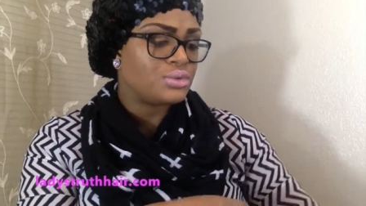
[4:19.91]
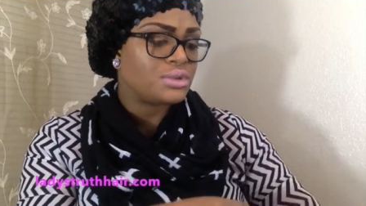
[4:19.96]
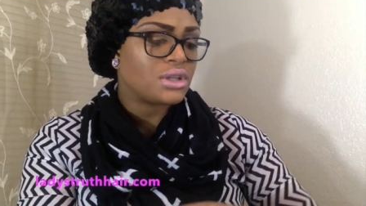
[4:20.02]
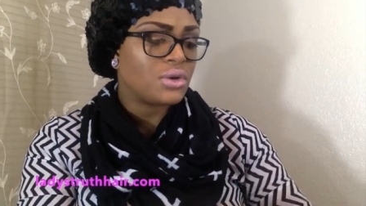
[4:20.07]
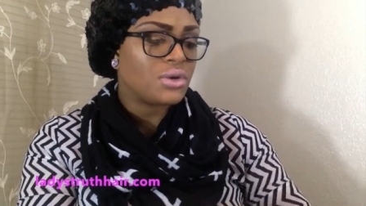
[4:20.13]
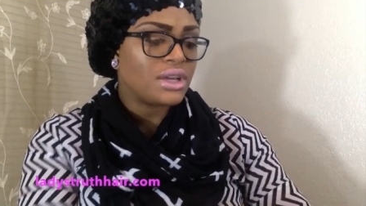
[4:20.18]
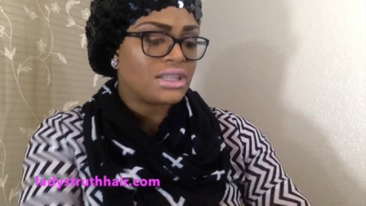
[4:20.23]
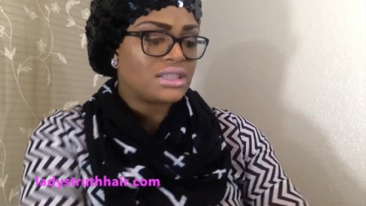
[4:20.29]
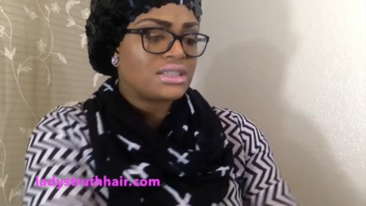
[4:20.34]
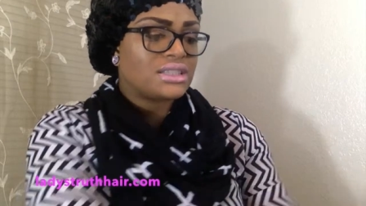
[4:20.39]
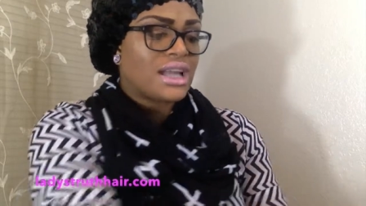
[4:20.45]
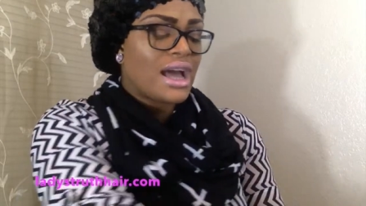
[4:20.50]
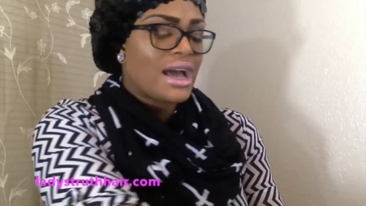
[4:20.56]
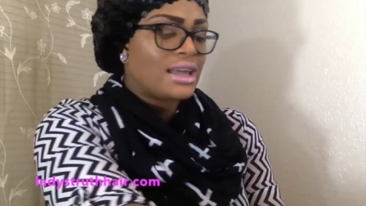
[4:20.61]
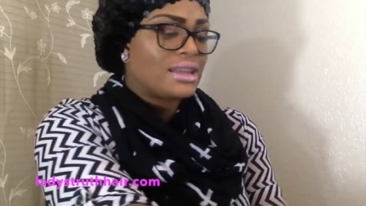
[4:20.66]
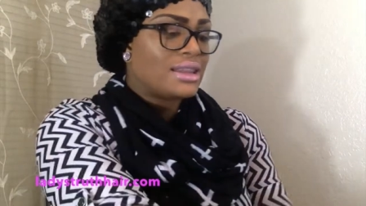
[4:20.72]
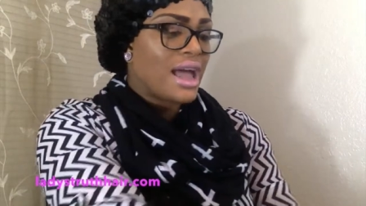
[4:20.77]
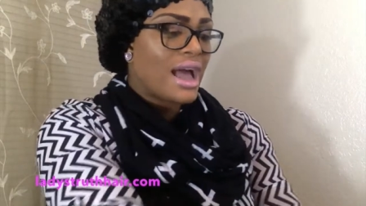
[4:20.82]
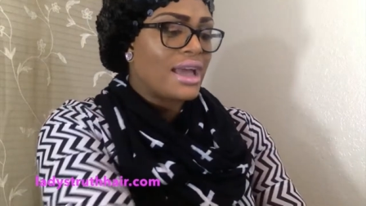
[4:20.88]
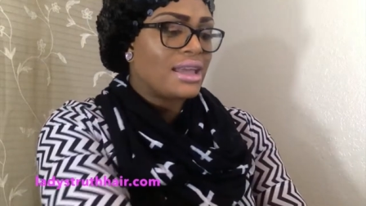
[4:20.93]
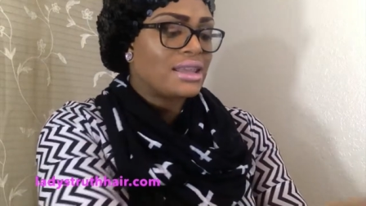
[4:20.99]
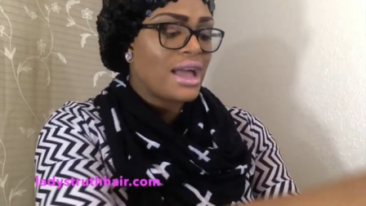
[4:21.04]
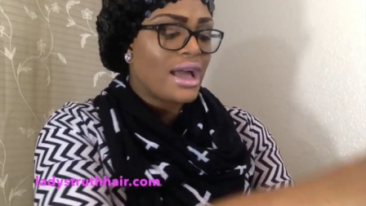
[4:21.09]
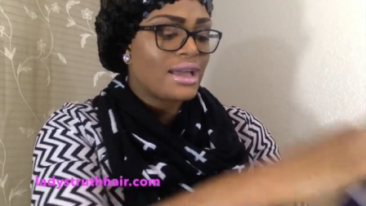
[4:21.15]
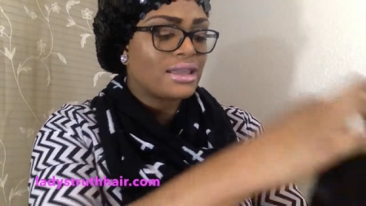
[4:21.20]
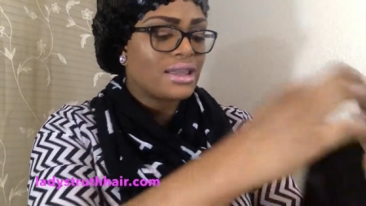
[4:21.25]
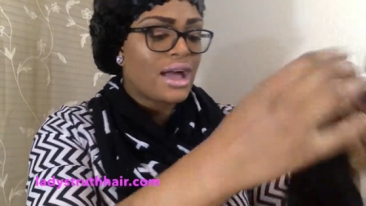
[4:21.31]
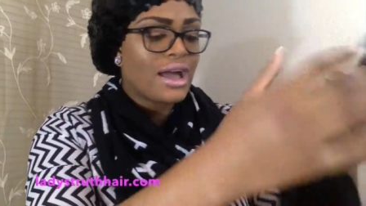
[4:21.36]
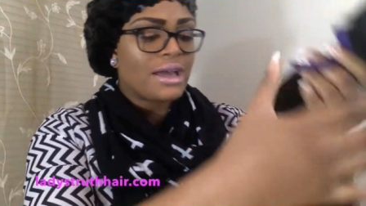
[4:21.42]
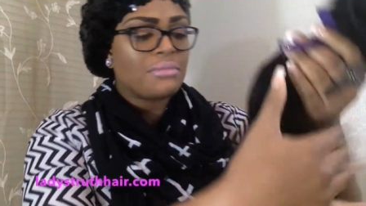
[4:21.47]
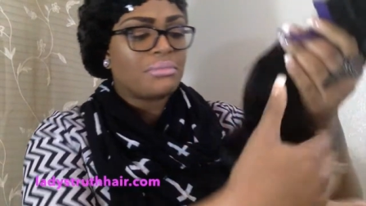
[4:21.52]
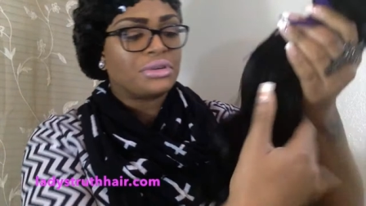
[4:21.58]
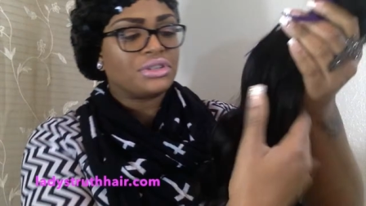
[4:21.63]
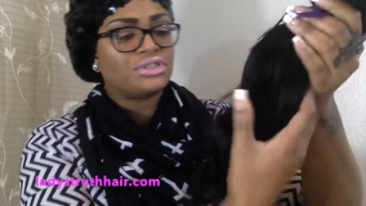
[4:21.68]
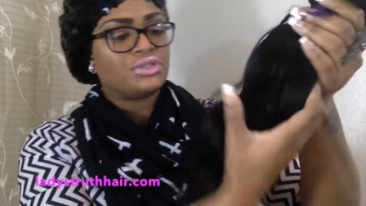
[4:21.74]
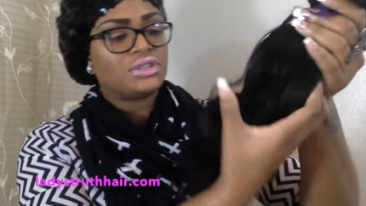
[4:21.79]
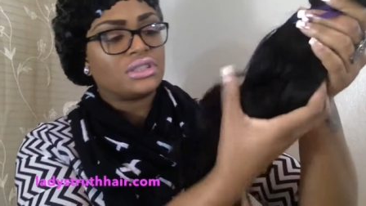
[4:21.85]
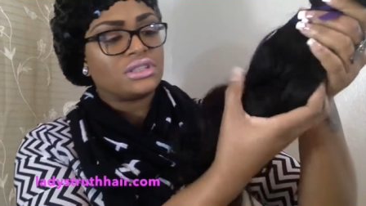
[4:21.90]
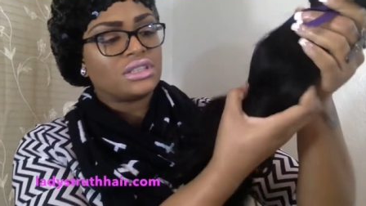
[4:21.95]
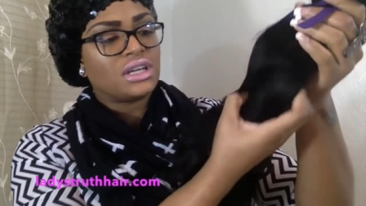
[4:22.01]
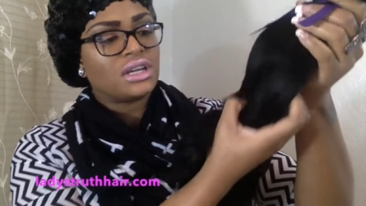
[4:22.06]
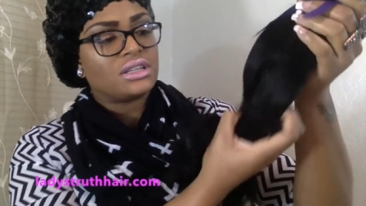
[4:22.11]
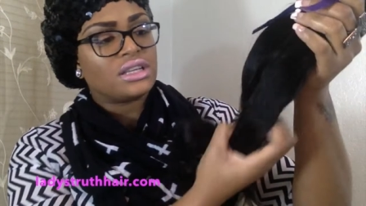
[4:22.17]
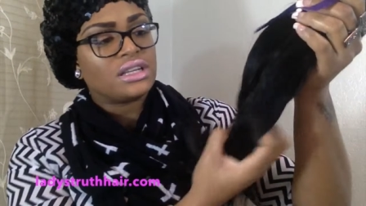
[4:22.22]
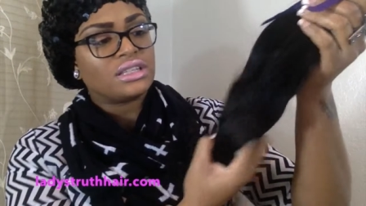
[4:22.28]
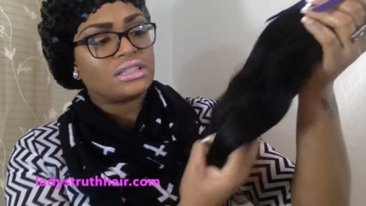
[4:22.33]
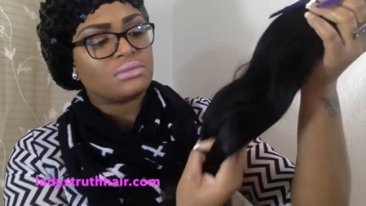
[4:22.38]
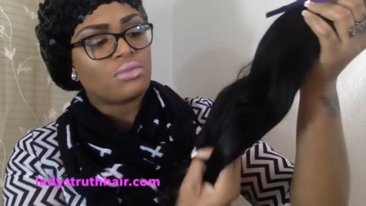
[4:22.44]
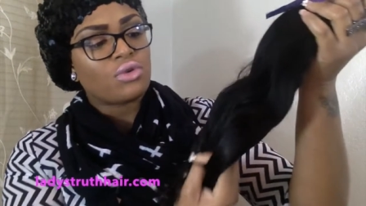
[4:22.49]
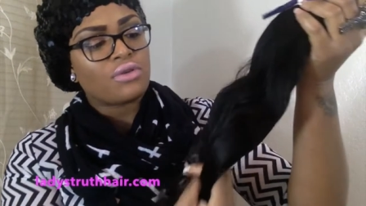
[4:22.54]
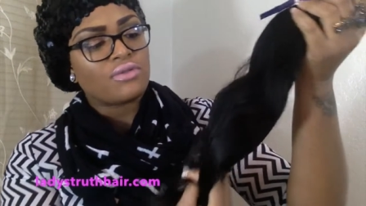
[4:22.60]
So it's not light, light, light, but you can tell that it's more